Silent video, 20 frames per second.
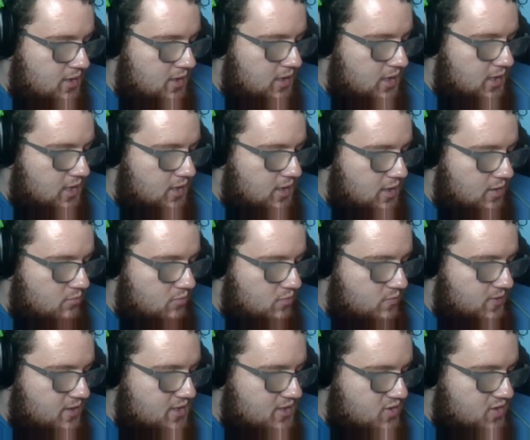and I
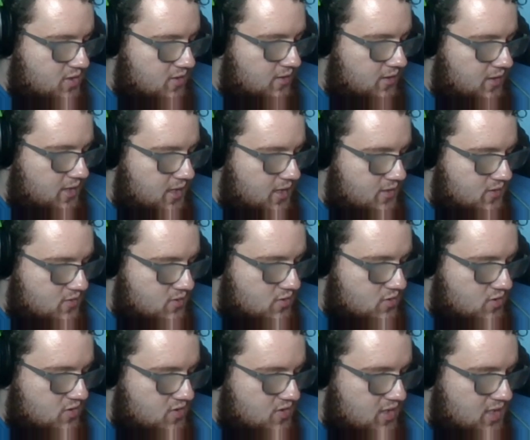will read it to you guys
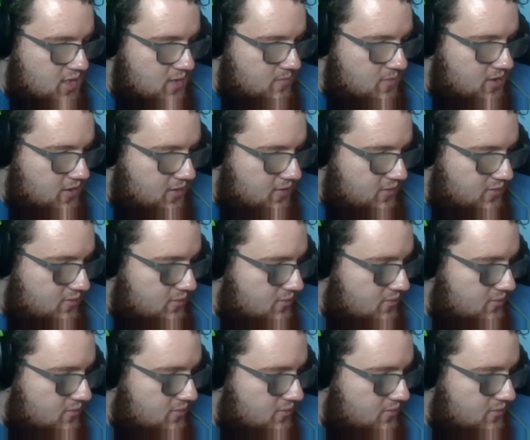just in a minute.